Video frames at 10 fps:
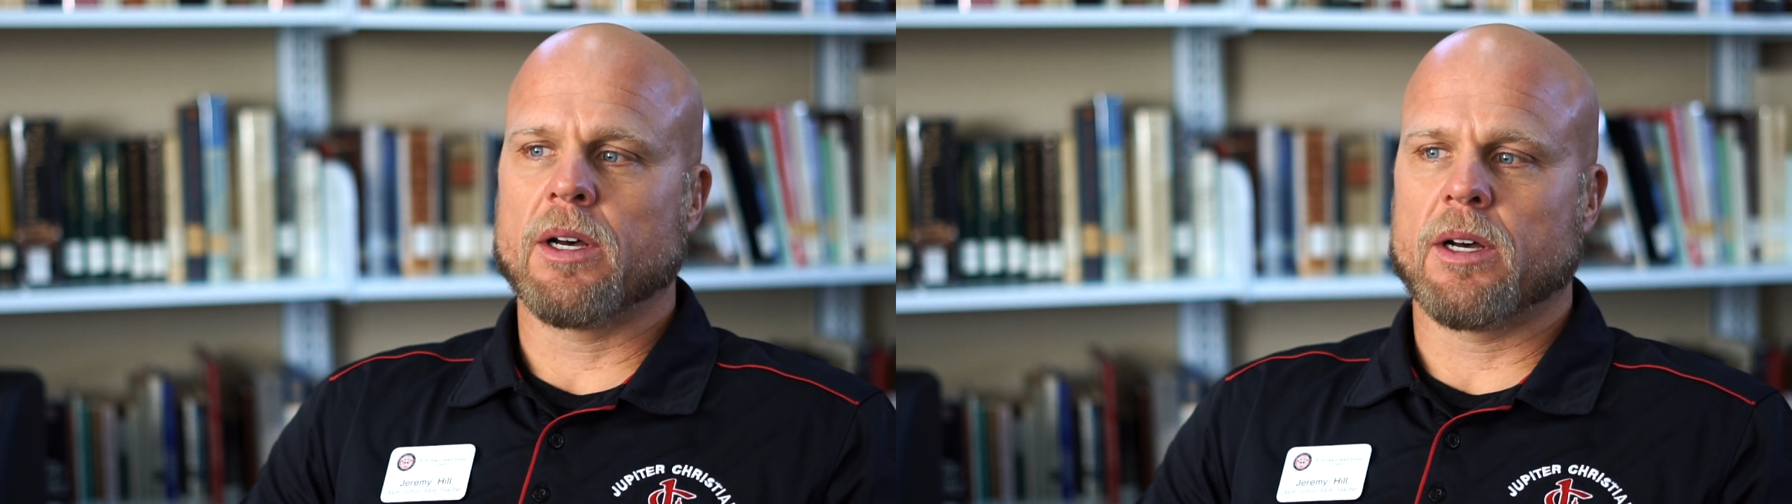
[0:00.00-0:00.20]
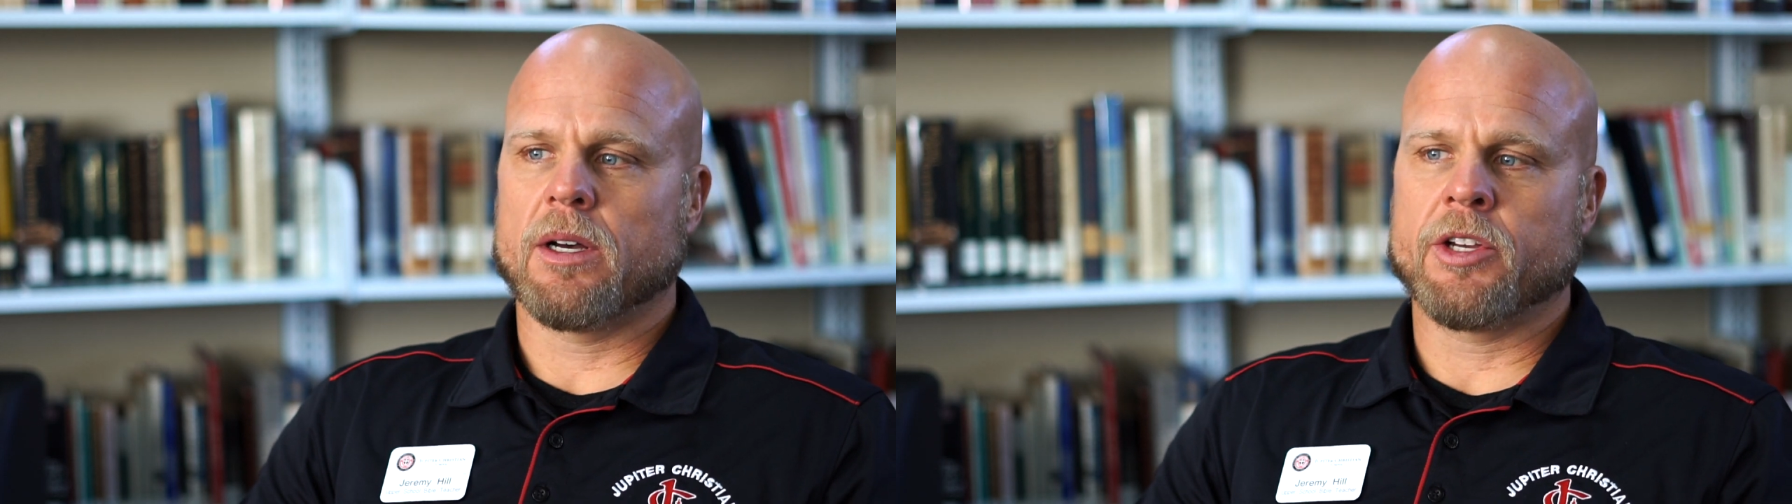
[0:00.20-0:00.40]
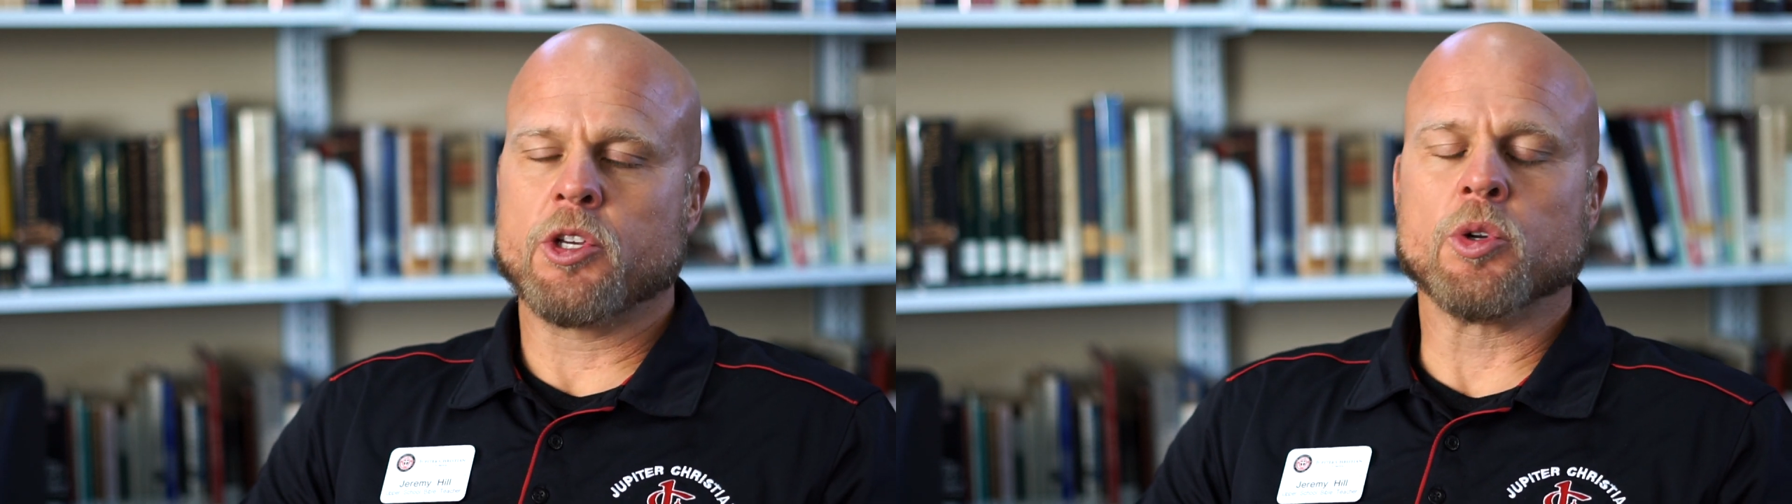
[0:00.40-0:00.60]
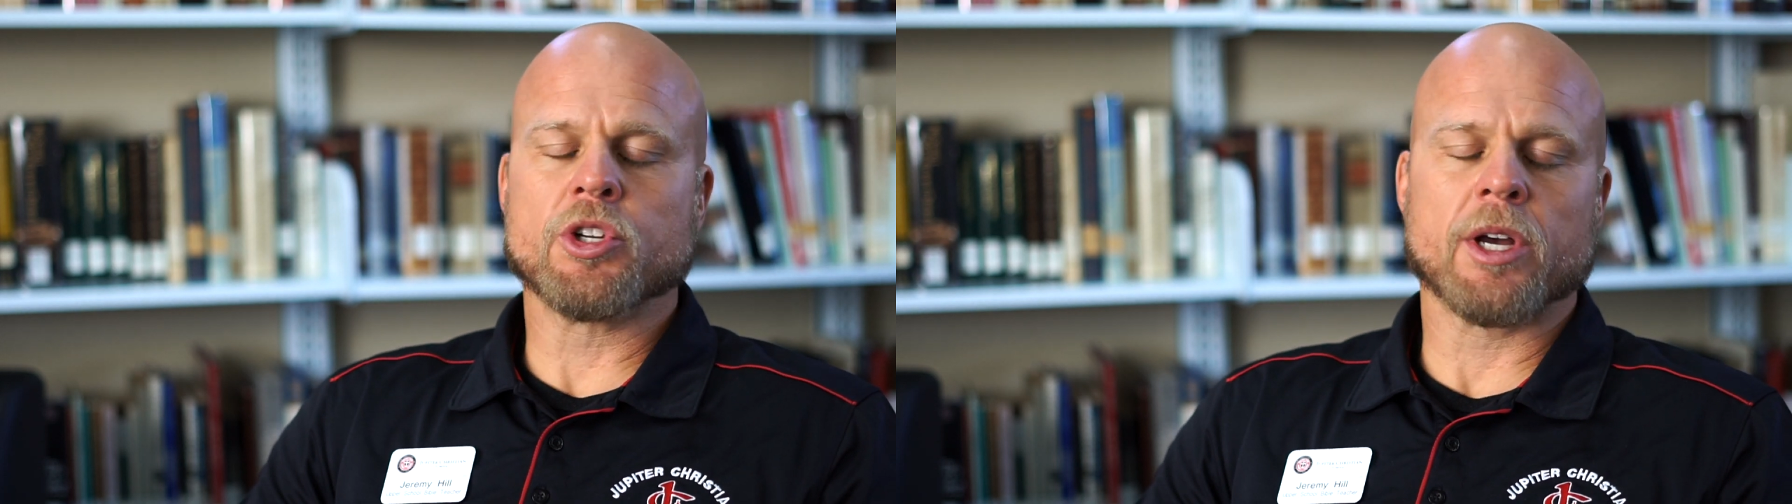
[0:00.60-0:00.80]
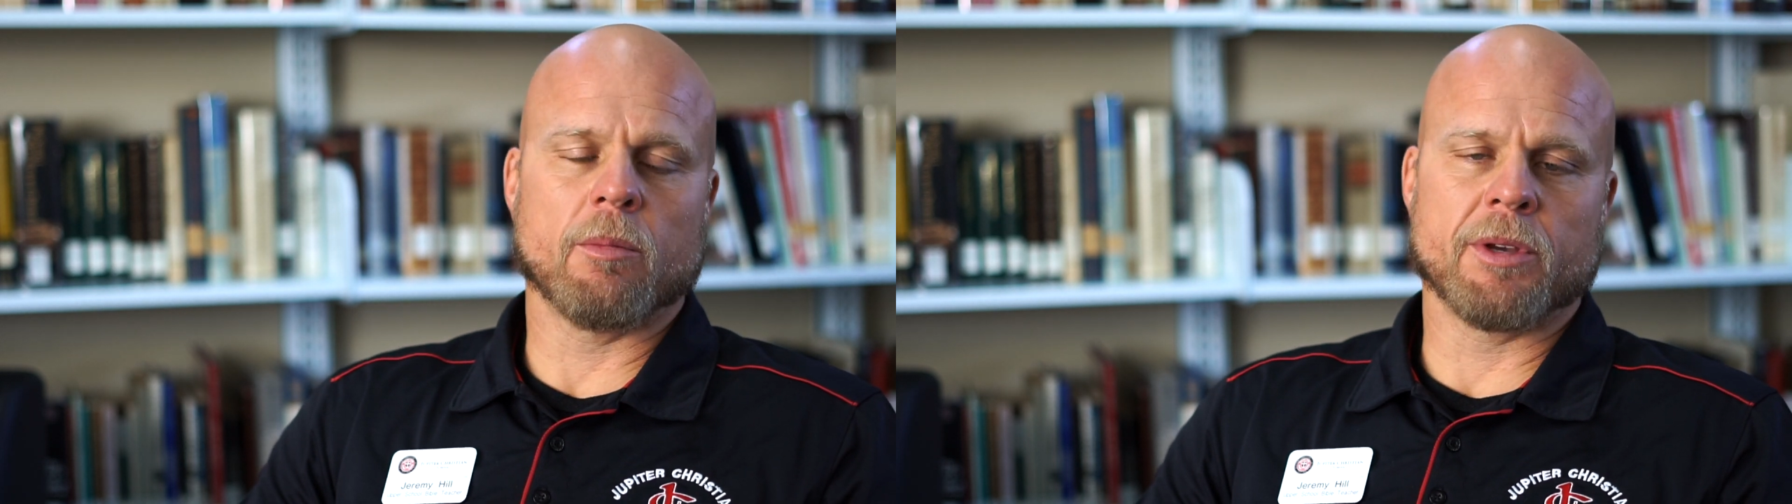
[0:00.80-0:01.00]
a
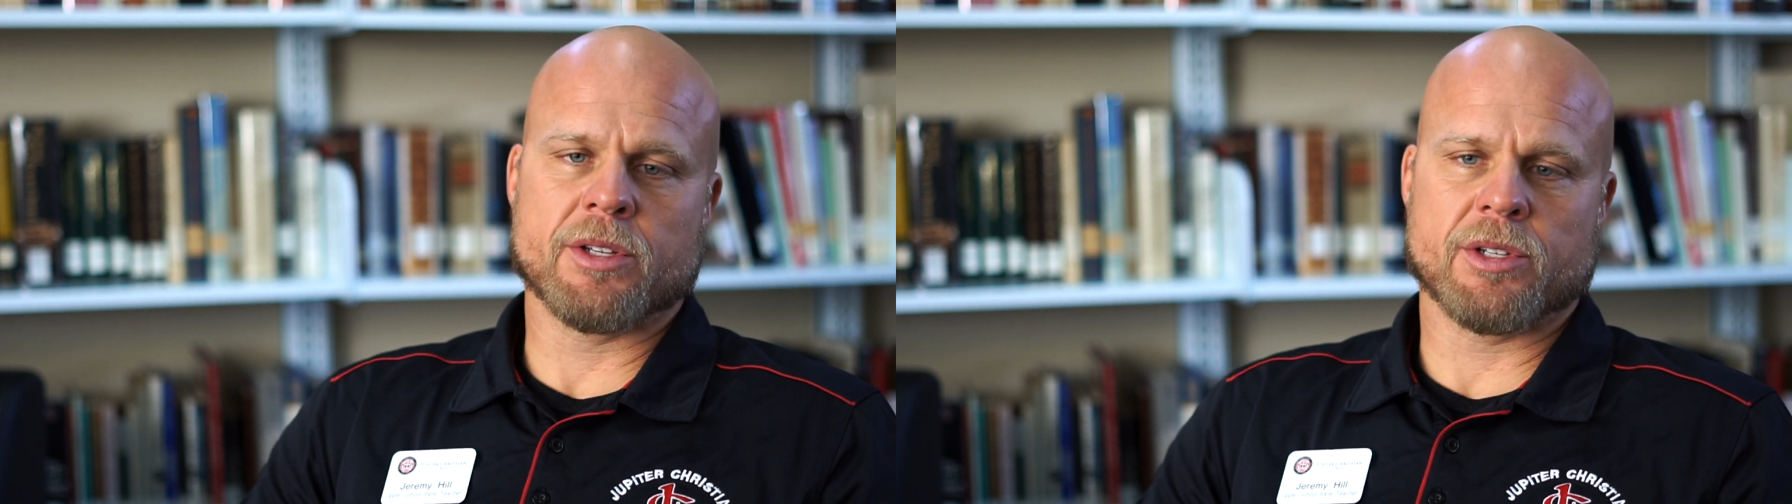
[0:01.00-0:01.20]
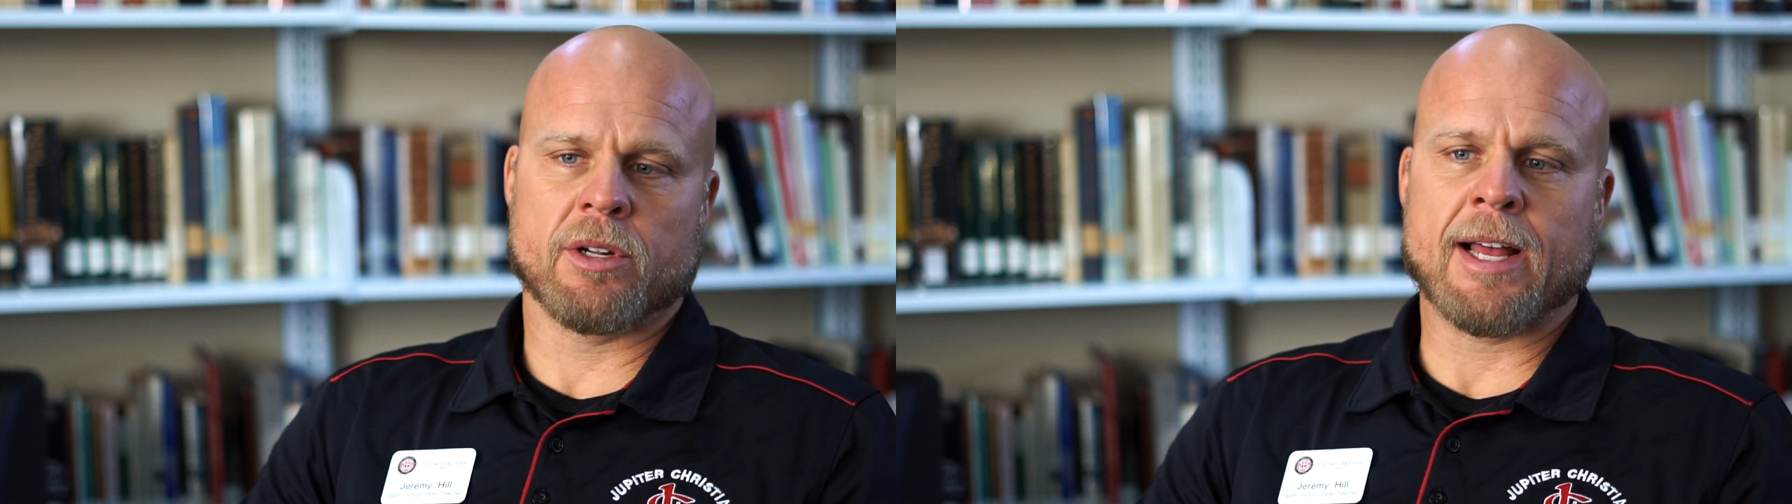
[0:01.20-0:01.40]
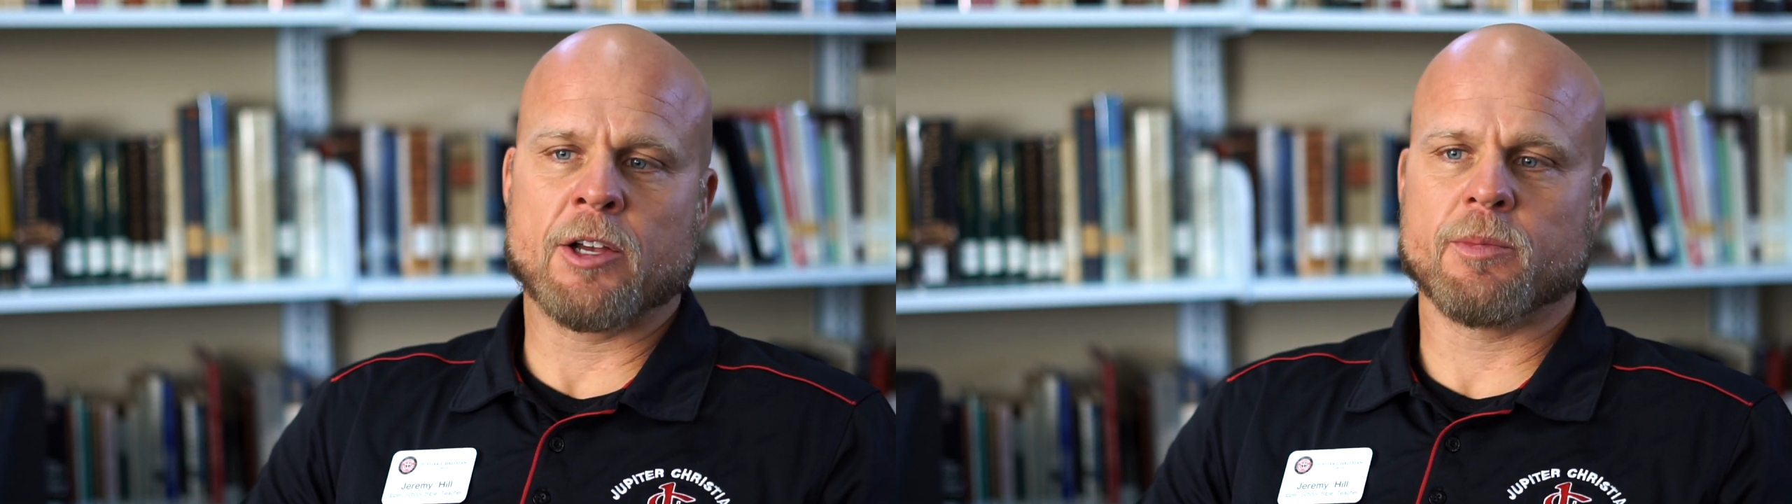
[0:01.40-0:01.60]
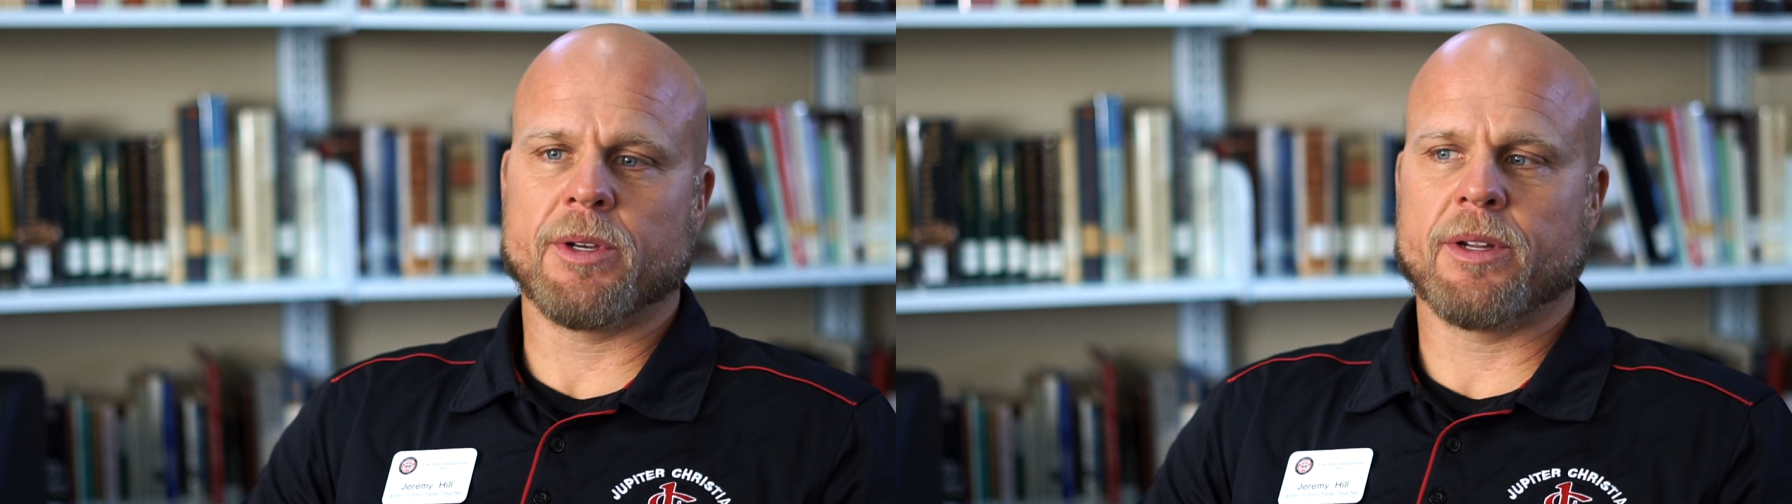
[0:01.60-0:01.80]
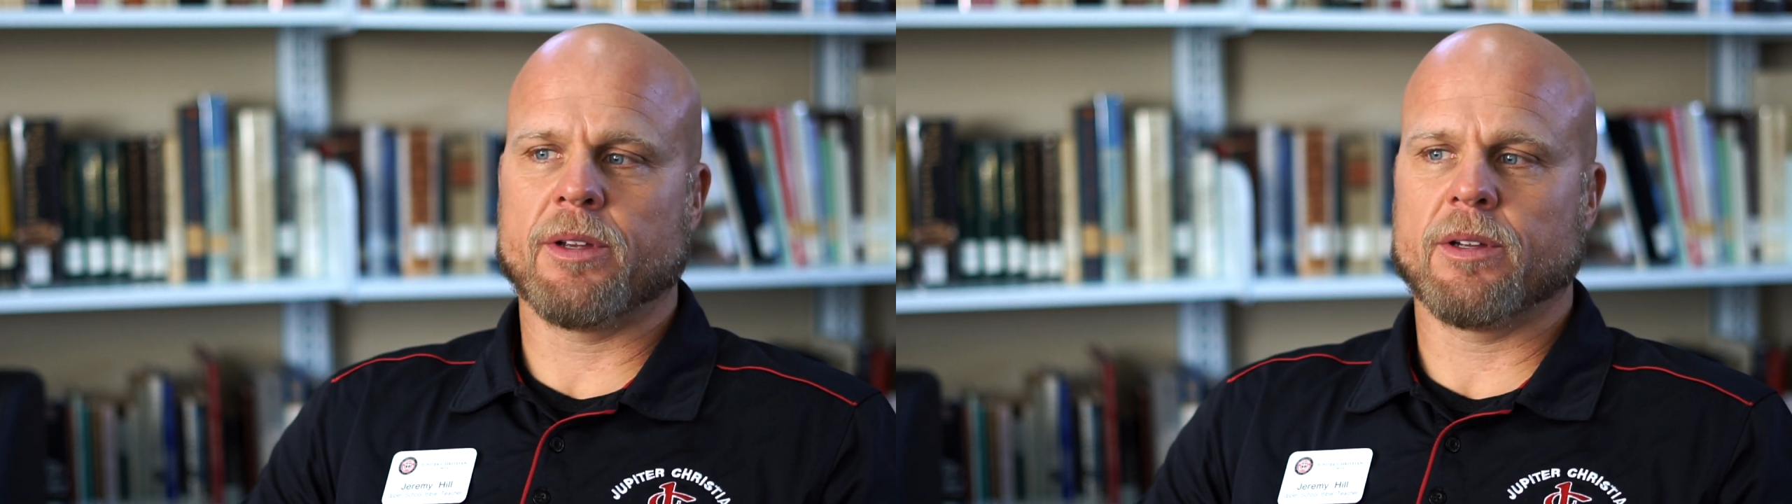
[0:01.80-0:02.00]
huge help, because it allows
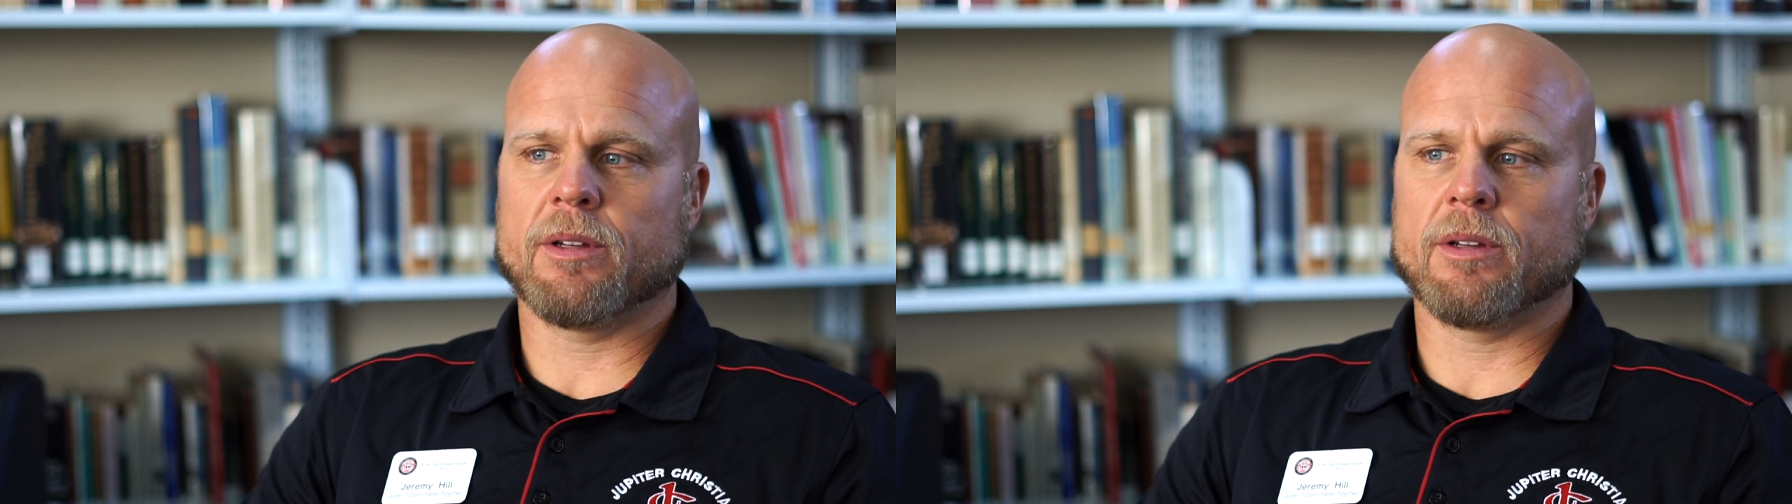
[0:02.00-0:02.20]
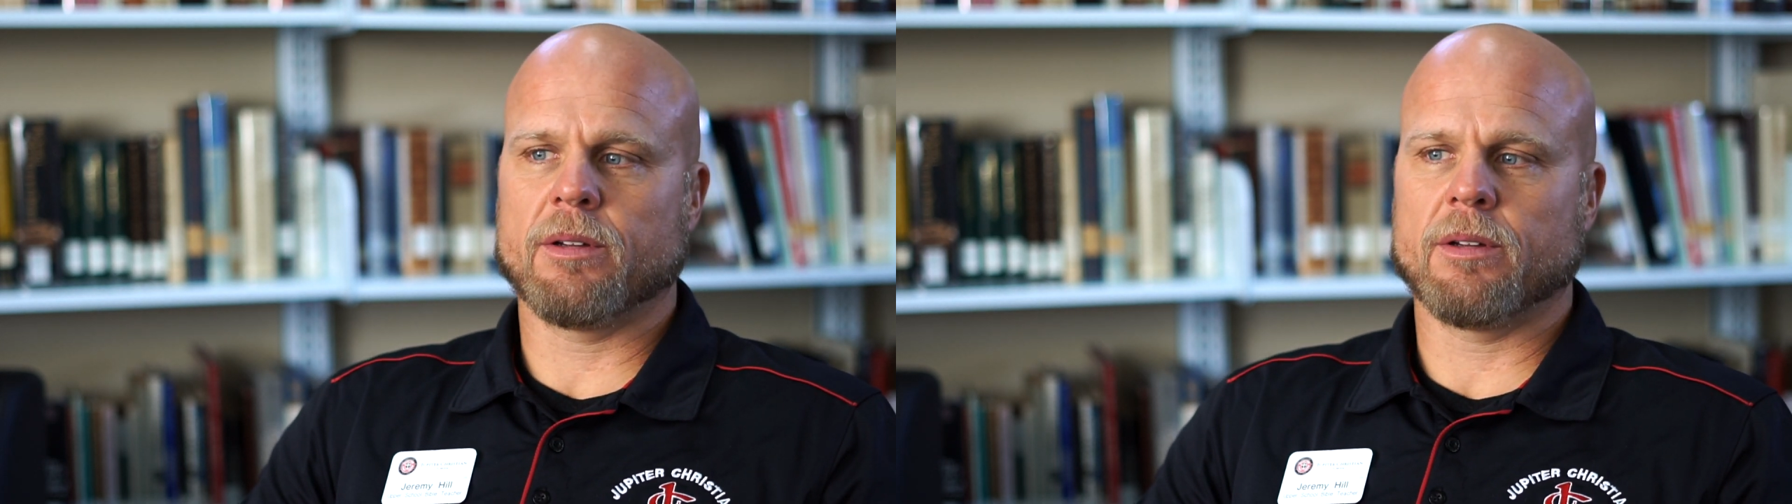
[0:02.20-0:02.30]
me to,